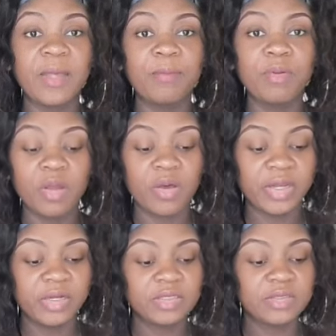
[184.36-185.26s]

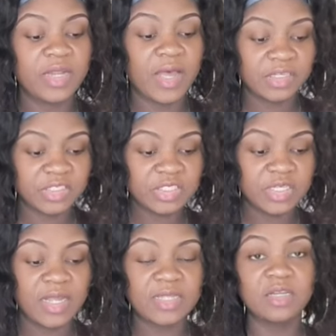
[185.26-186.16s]
employed to Dash
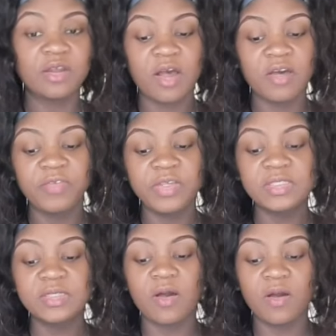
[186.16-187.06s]
as an
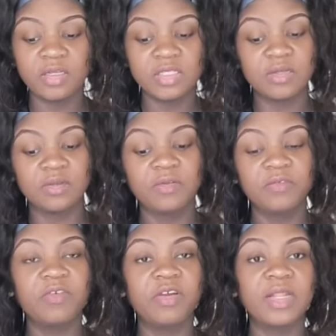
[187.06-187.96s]
office auditor
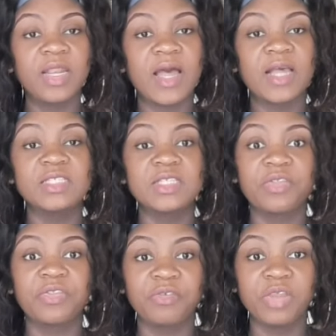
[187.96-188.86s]
for the last
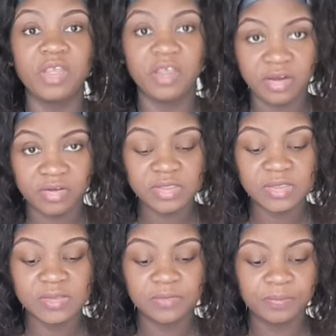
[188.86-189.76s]
3
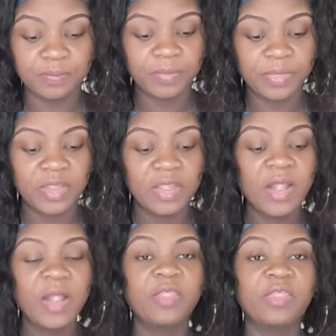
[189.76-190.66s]
years.
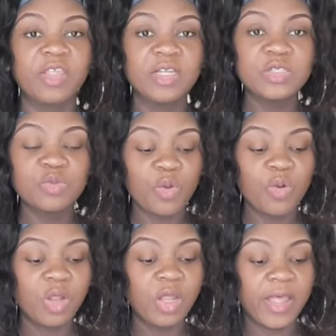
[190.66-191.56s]
This
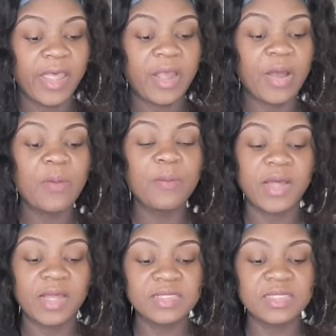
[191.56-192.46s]
role
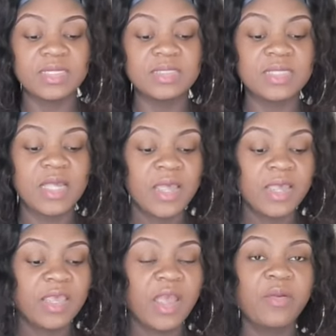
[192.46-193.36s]
encompasses
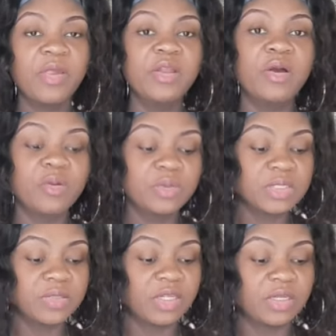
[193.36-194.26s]
carrying
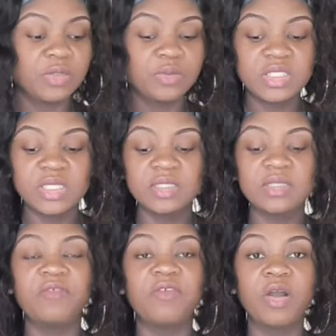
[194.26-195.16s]
out the duties
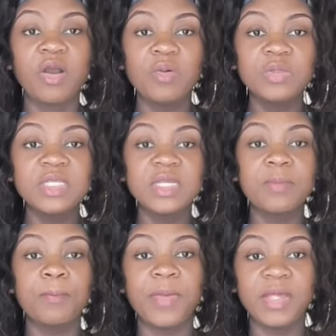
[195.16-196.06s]
of
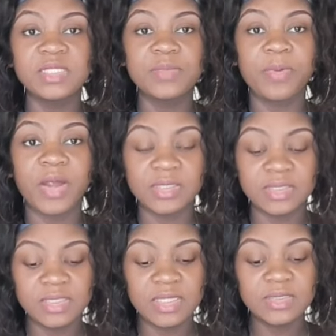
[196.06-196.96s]
accounting best
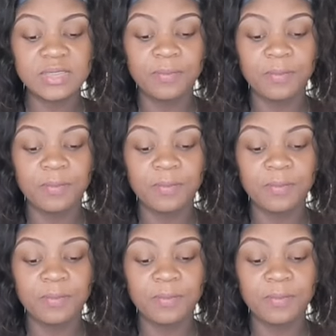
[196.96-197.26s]
practices,